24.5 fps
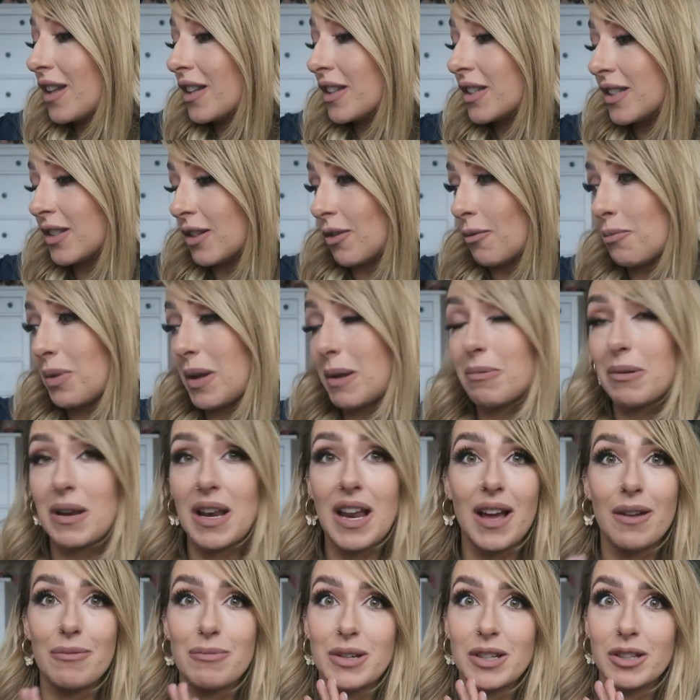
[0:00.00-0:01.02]
some people
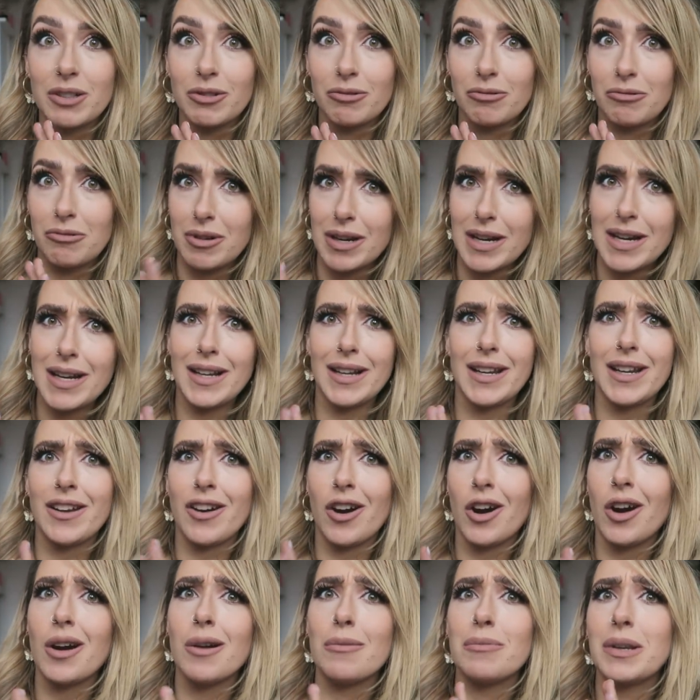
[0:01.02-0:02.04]
have been really
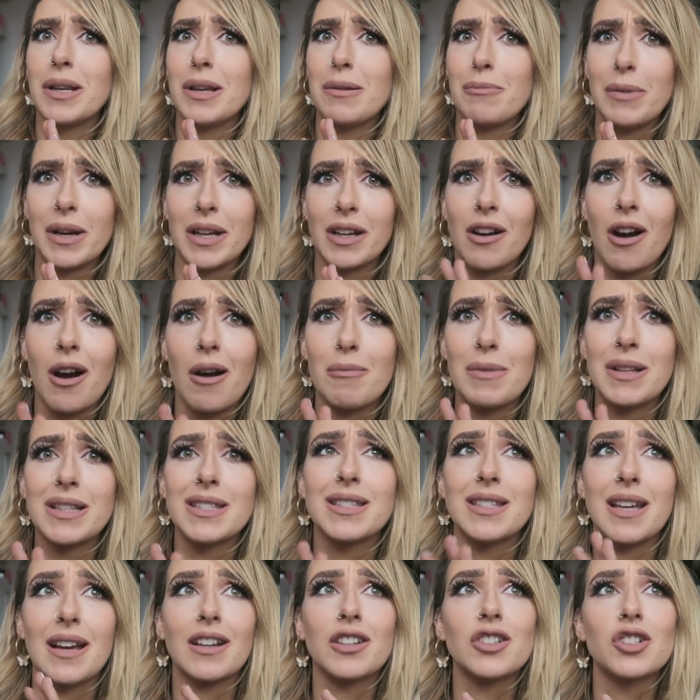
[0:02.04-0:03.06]
horrible in my
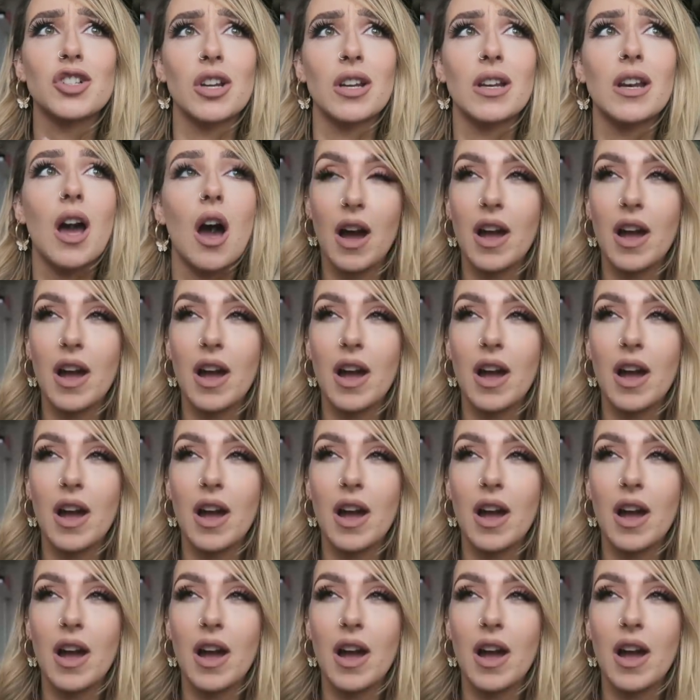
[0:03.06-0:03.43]
comment section.